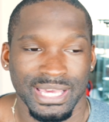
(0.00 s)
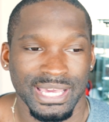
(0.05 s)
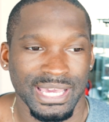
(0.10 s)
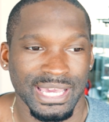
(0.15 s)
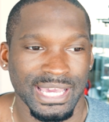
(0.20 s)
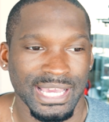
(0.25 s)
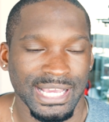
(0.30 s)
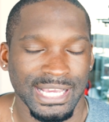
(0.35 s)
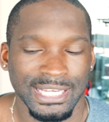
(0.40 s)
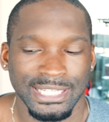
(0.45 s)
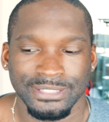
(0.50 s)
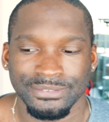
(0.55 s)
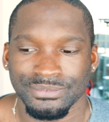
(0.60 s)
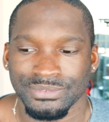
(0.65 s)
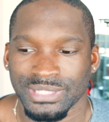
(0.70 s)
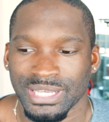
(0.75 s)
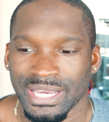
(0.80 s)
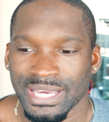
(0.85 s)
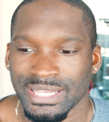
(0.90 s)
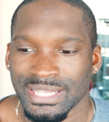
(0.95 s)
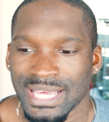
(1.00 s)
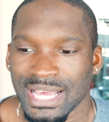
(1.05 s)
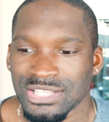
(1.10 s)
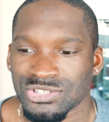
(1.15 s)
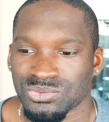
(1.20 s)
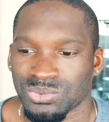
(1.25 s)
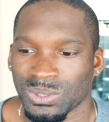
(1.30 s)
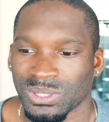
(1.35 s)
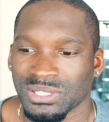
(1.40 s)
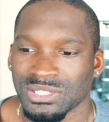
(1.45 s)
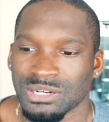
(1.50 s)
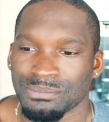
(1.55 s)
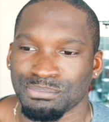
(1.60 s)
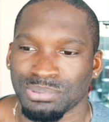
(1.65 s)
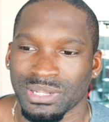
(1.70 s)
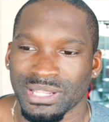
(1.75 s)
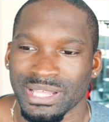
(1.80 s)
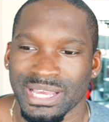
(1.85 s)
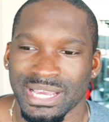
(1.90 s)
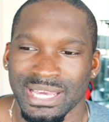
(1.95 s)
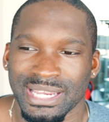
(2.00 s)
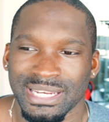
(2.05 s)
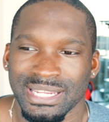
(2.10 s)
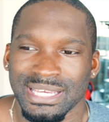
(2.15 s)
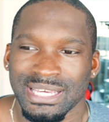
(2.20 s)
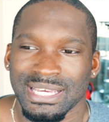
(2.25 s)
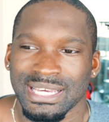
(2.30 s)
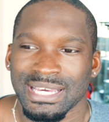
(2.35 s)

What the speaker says: And that's really the plan.